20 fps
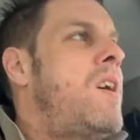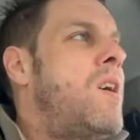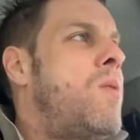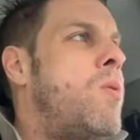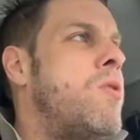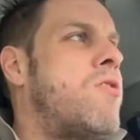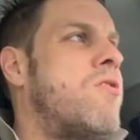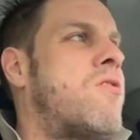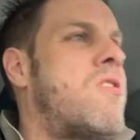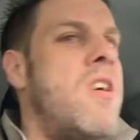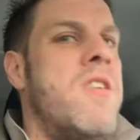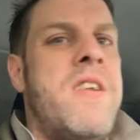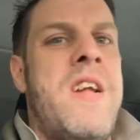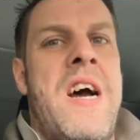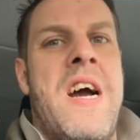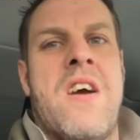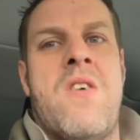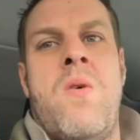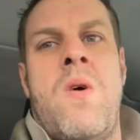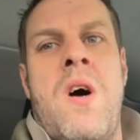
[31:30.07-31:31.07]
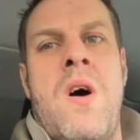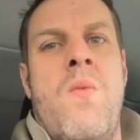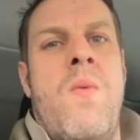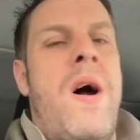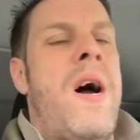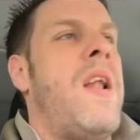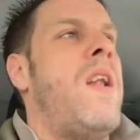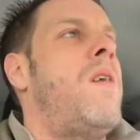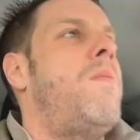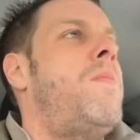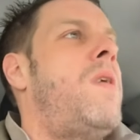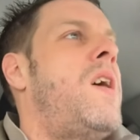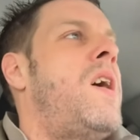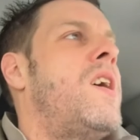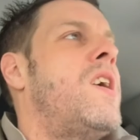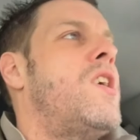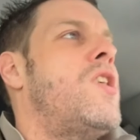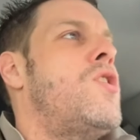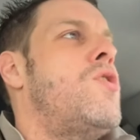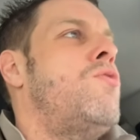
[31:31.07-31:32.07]
which has gone down quite well on
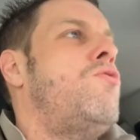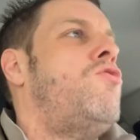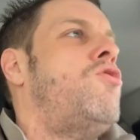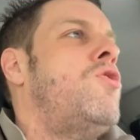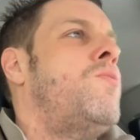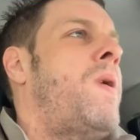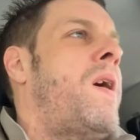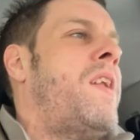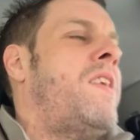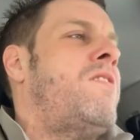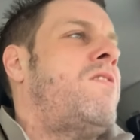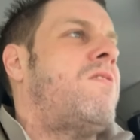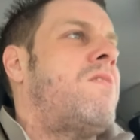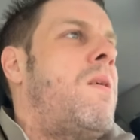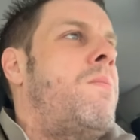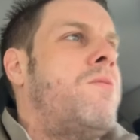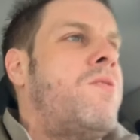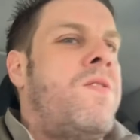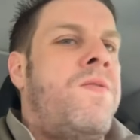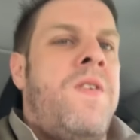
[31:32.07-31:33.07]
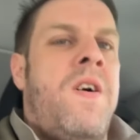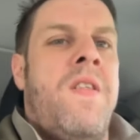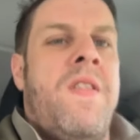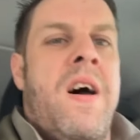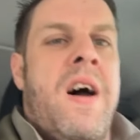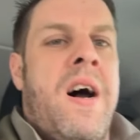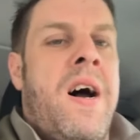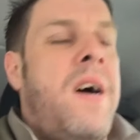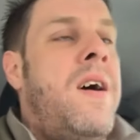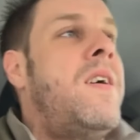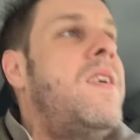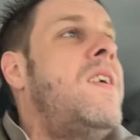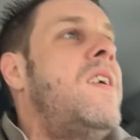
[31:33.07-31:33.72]
my YouTube and Instagram, stuff like that.